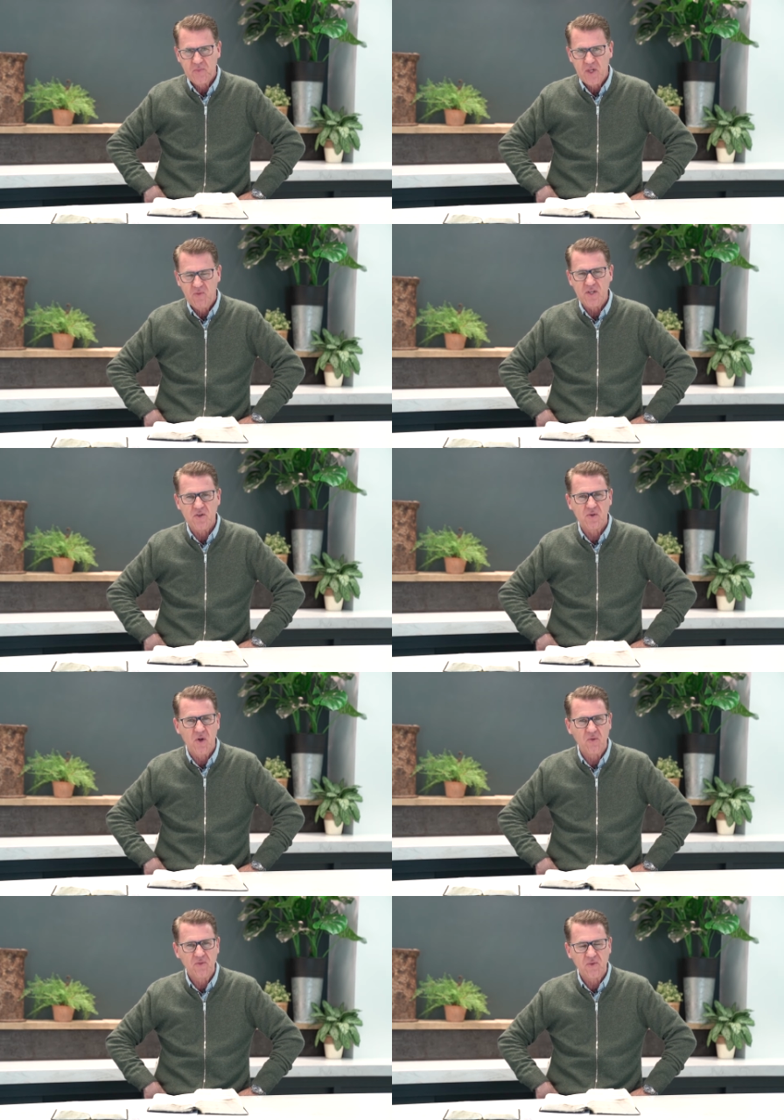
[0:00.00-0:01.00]
when you're
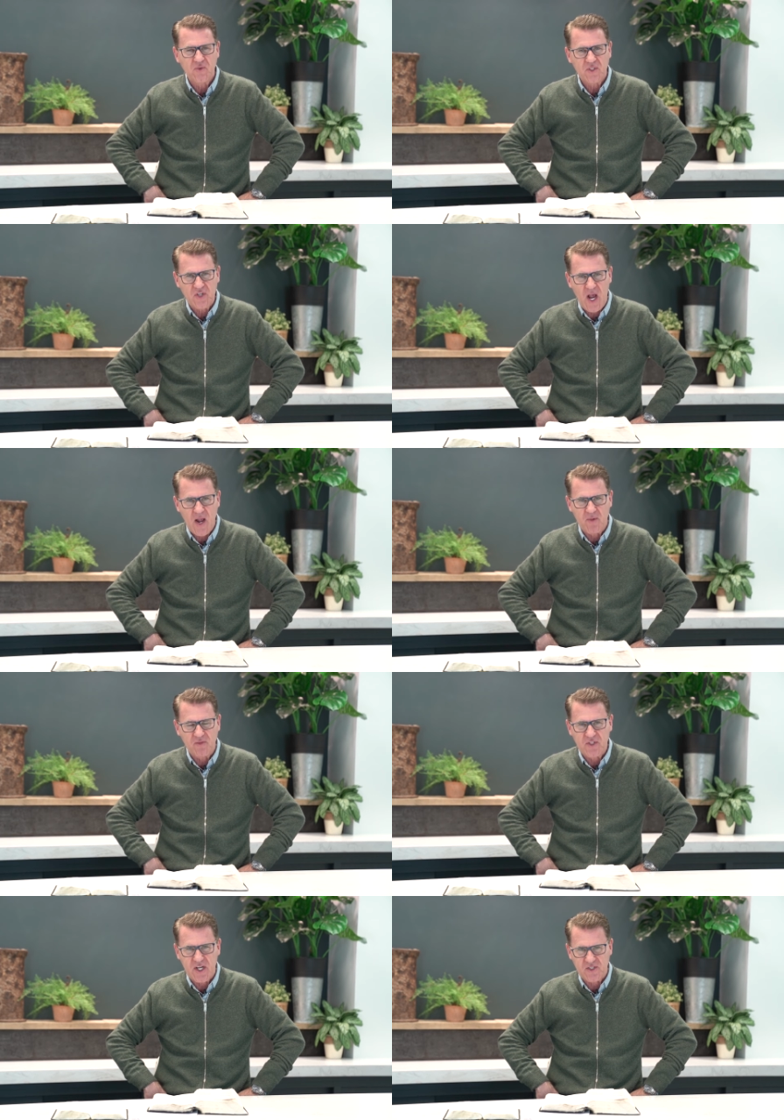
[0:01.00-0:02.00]
going through a time
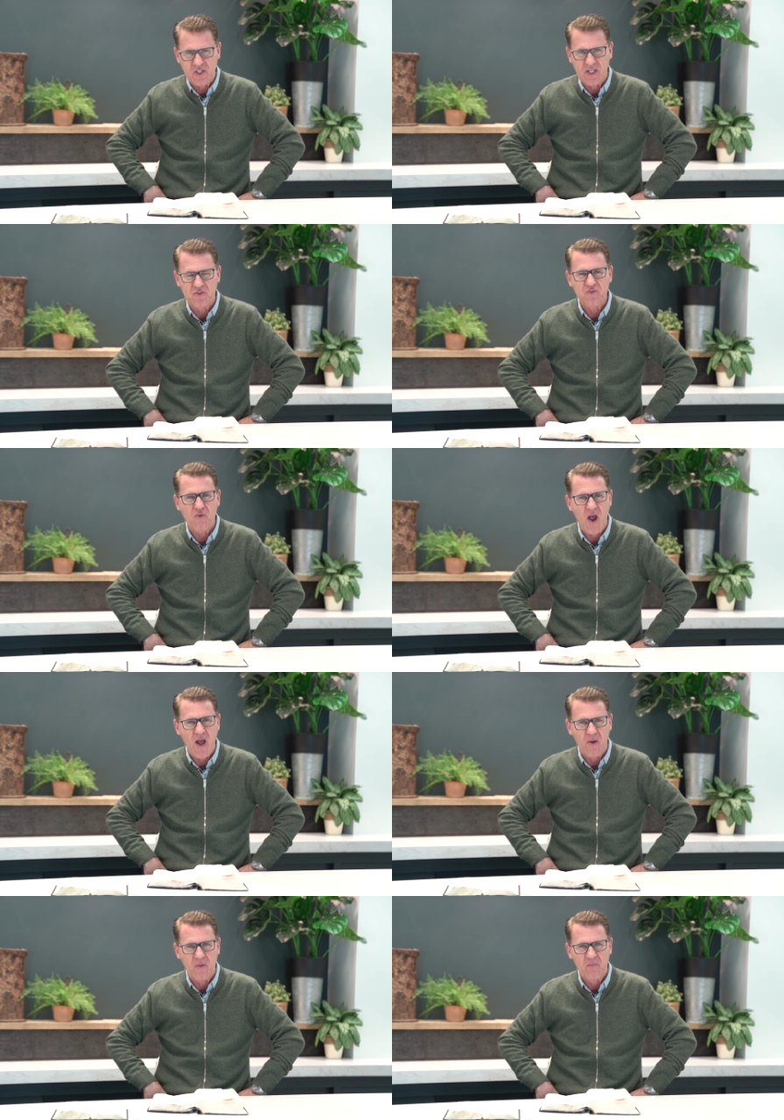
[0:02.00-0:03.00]
of testing and
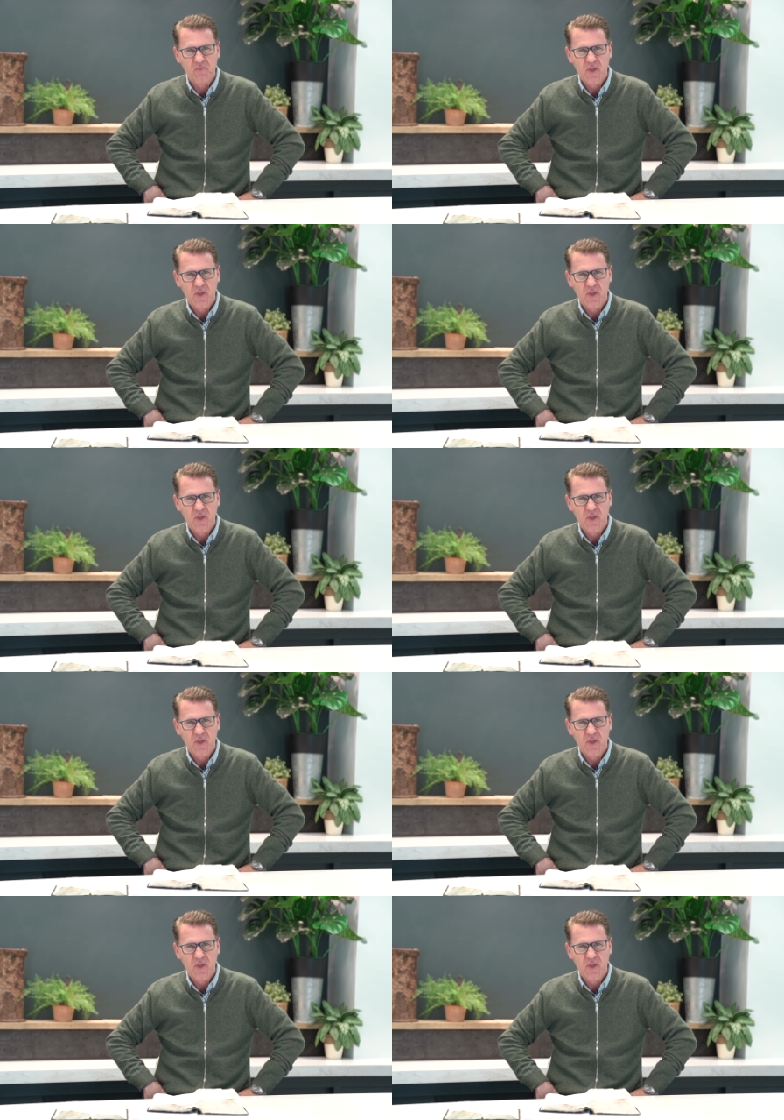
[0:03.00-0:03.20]
trial,